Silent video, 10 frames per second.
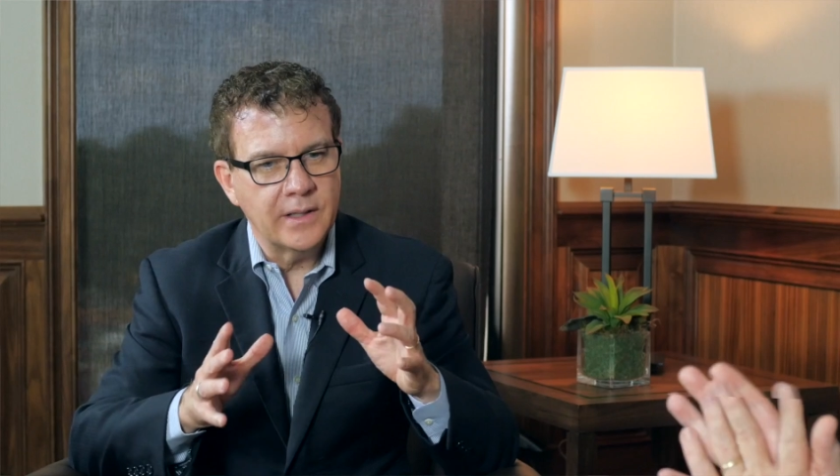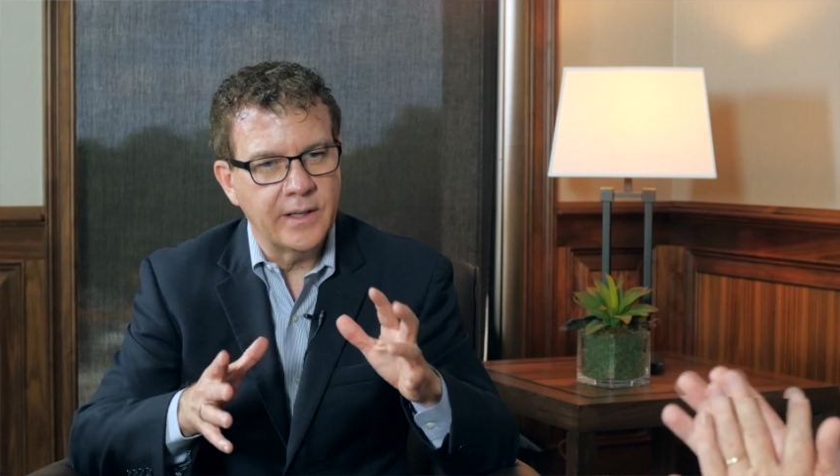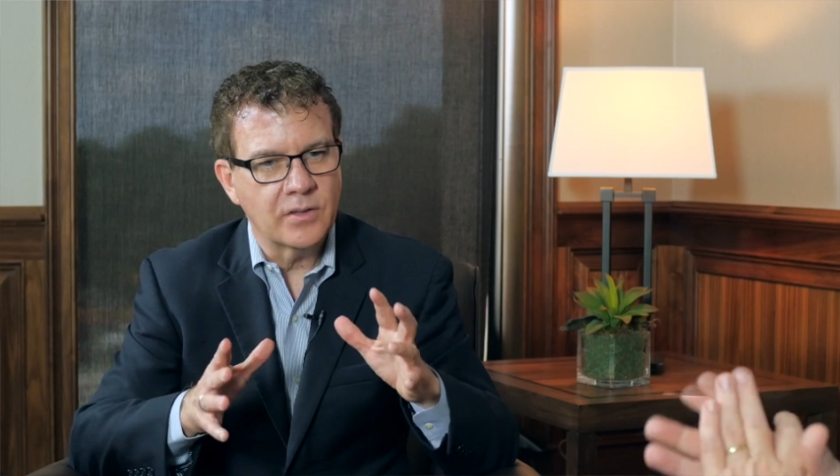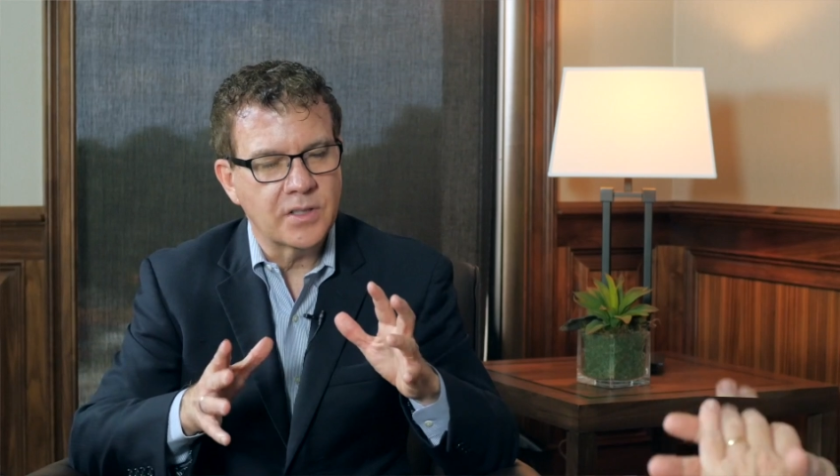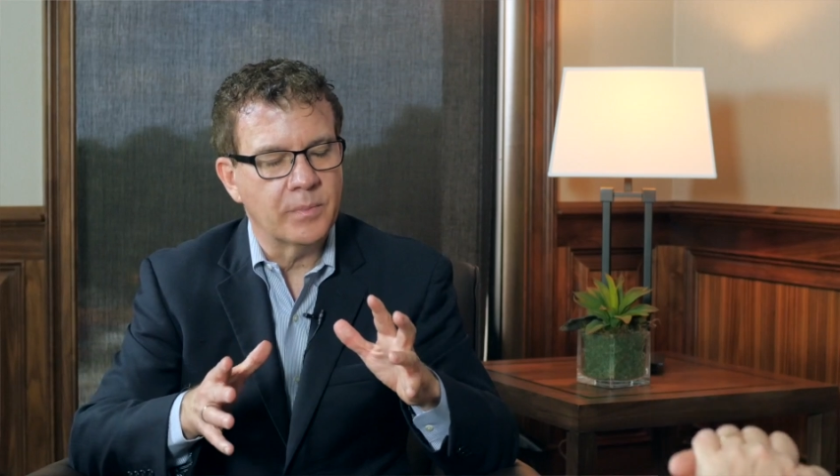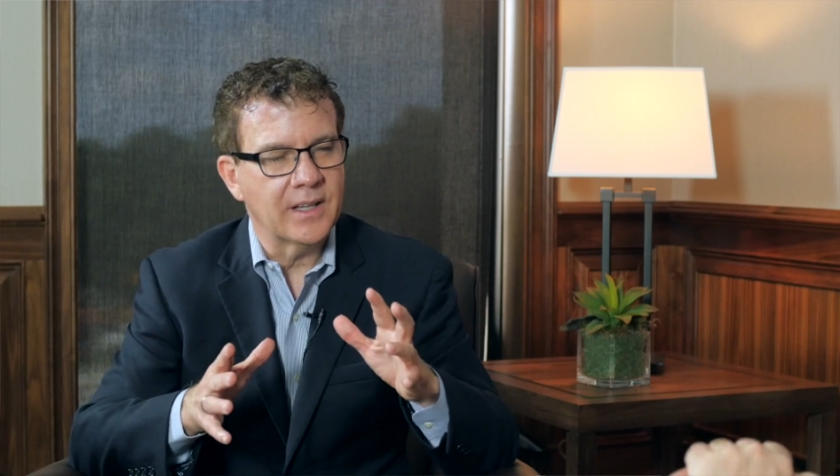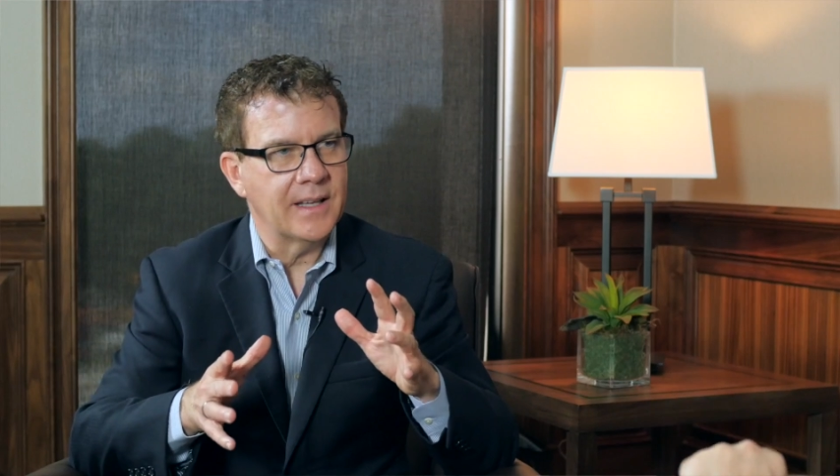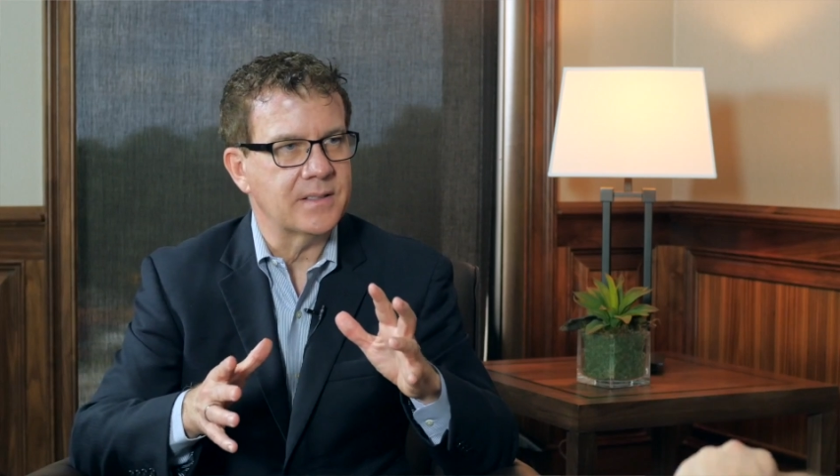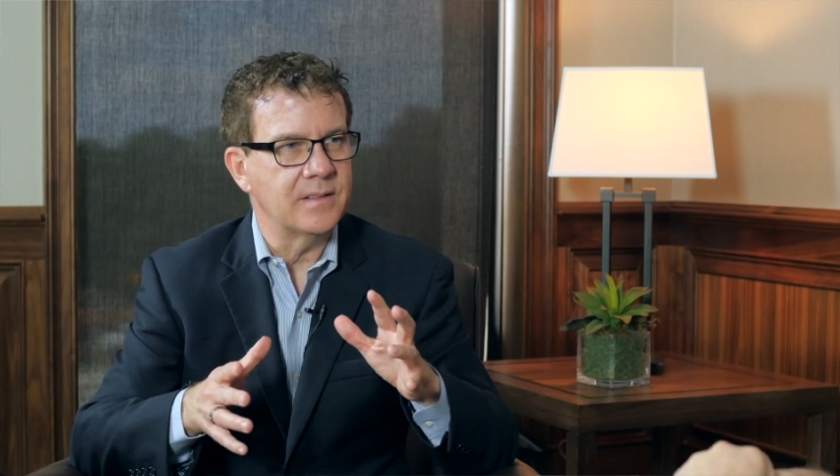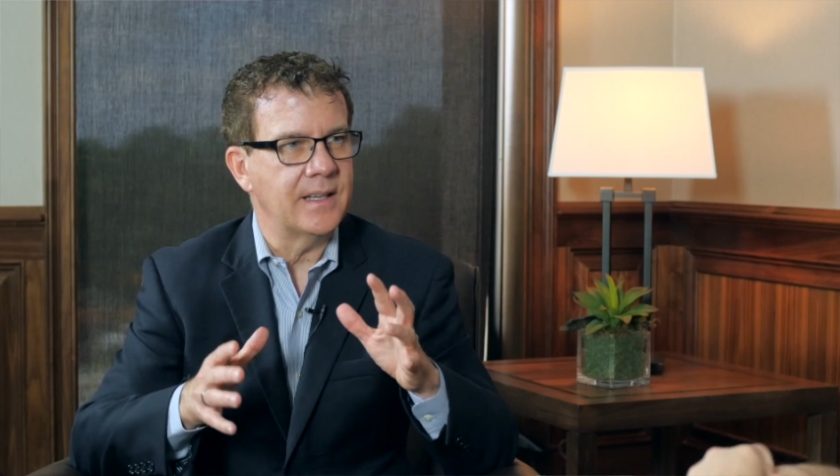leadership
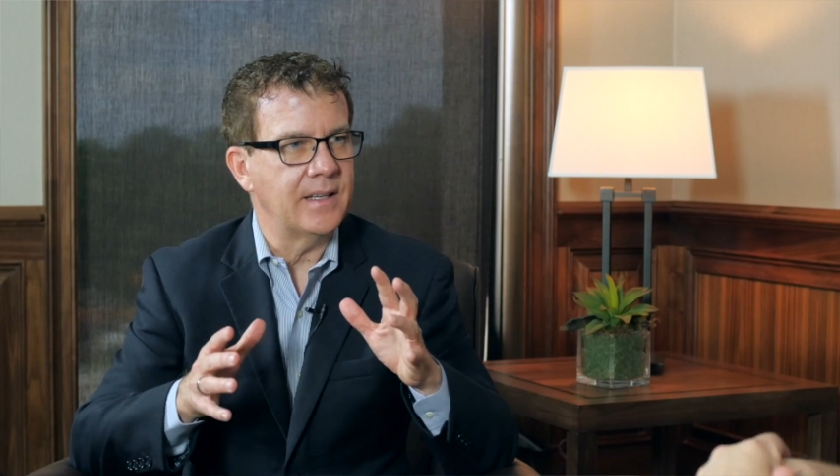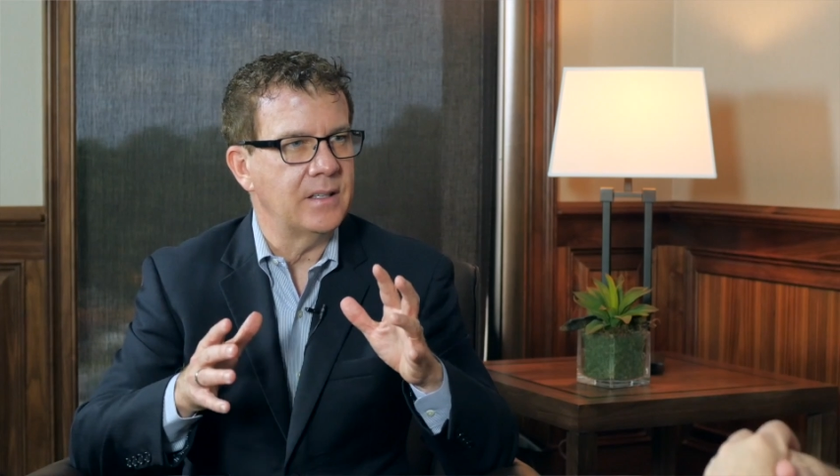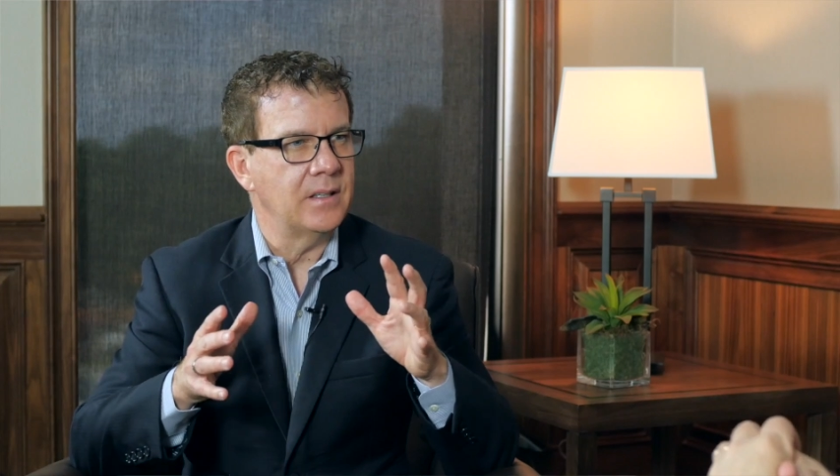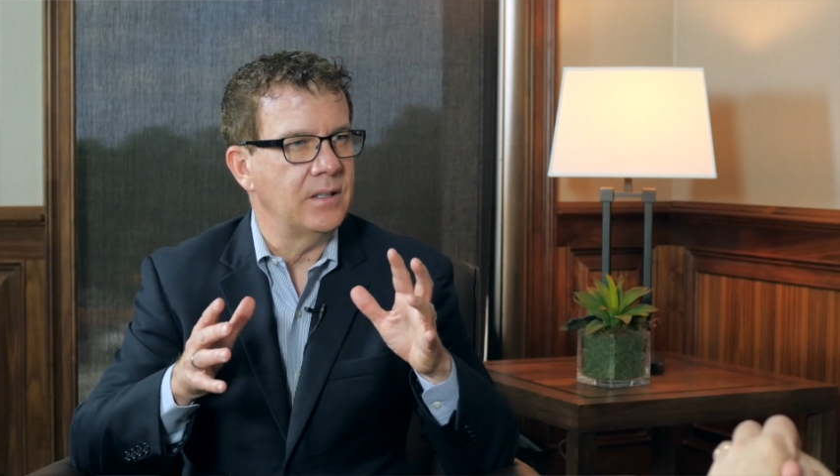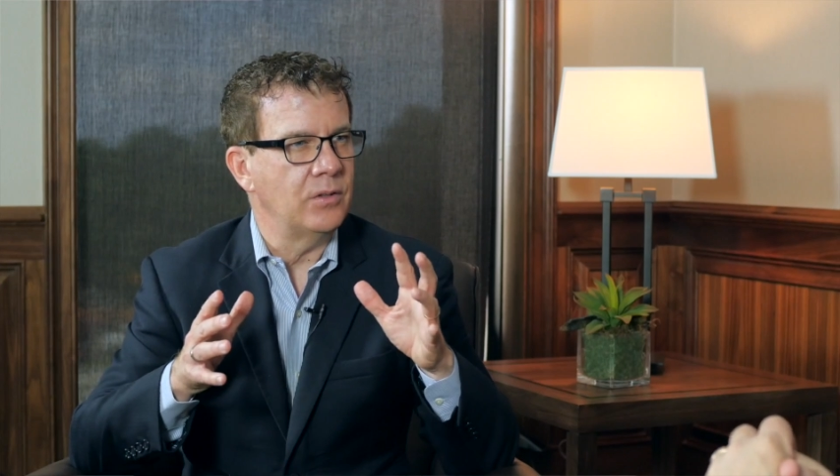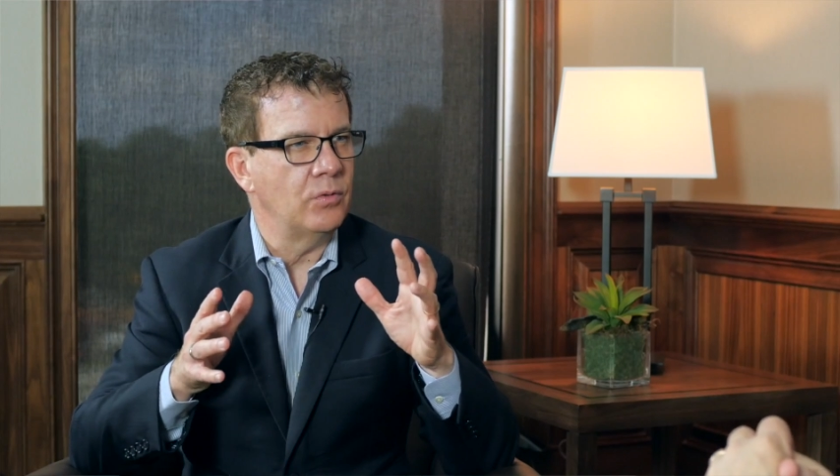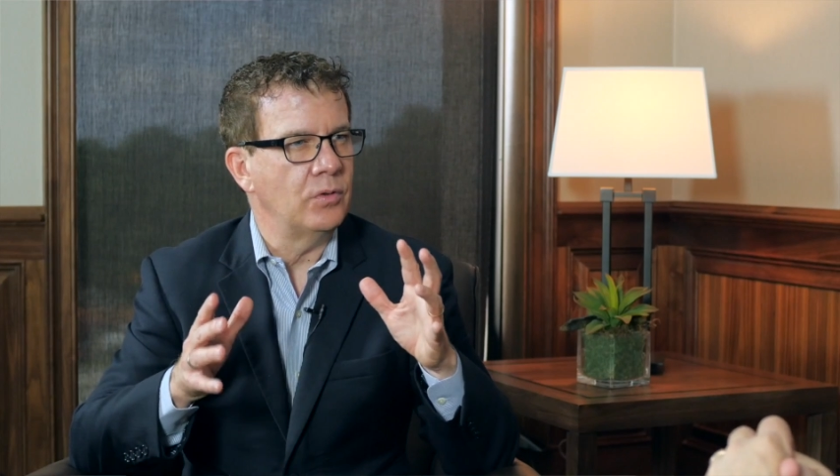lesson that you